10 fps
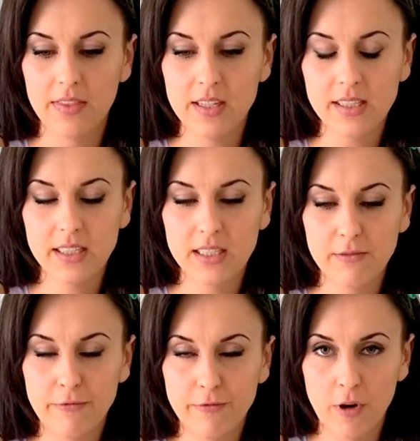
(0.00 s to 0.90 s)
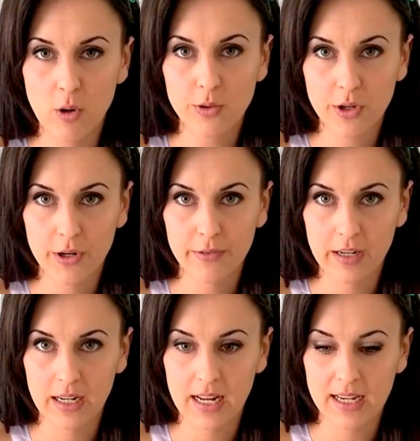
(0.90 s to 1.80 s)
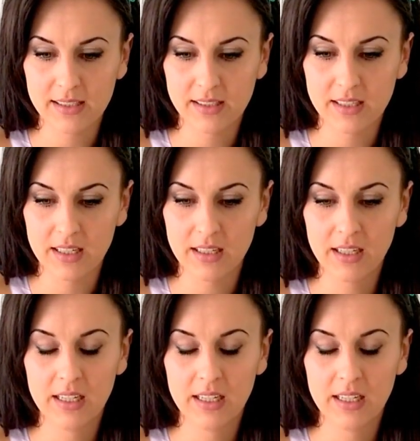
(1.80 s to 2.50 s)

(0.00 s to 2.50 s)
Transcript: This is fold over elastic.